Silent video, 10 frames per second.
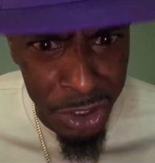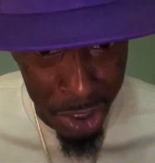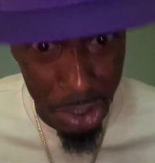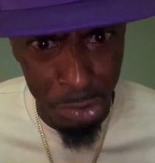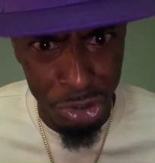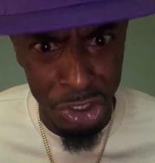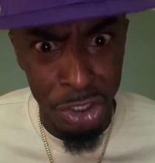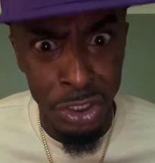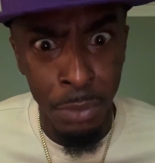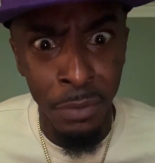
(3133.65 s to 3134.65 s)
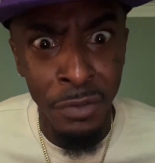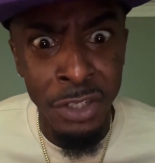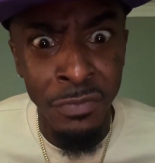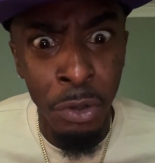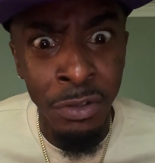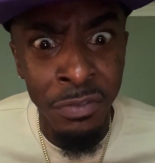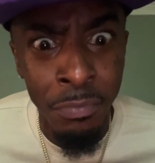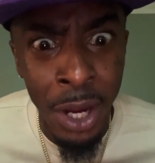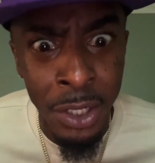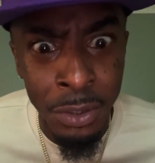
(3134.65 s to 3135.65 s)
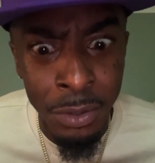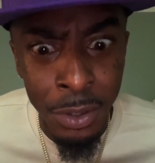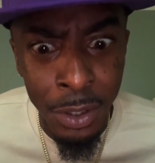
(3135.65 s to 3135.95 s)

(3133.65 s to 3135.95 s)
Hell, shit, some of us voted for Biden.